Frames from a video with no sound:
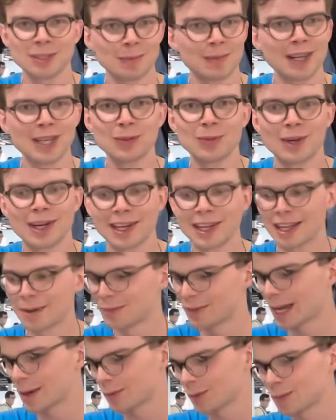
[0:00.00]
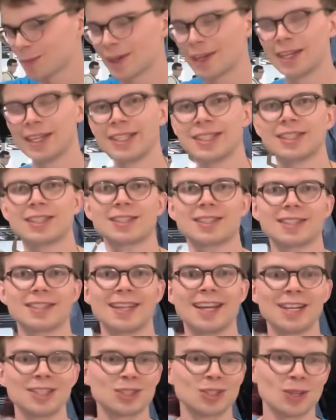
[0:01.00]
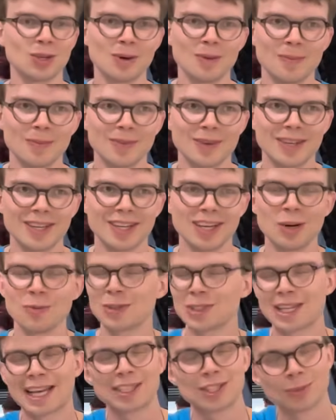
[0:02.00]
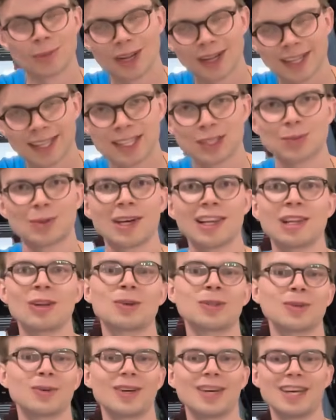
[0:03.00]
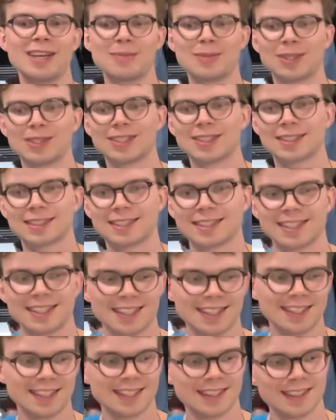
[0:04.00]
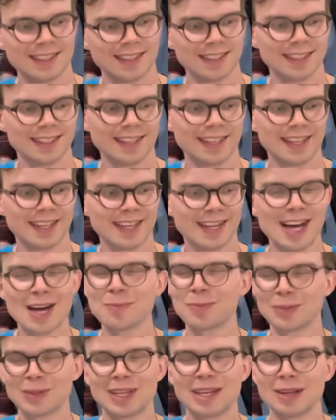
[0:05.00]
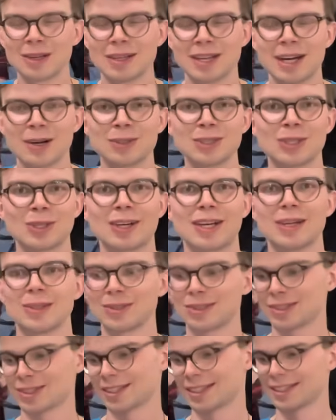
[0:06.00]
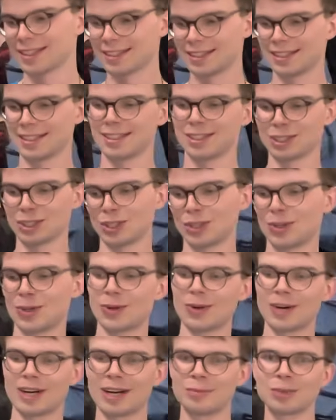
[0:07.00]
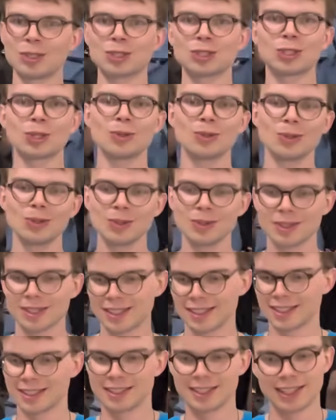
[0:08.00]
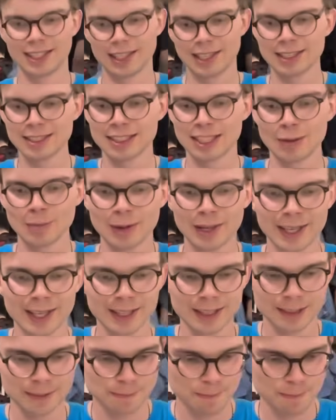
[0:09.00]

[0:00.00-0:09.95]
I played well. I'm happy with my list, and had some obviously had some luck as well along the way, but happy with how it turned out. So I'm gonna show you the list that I'm playing.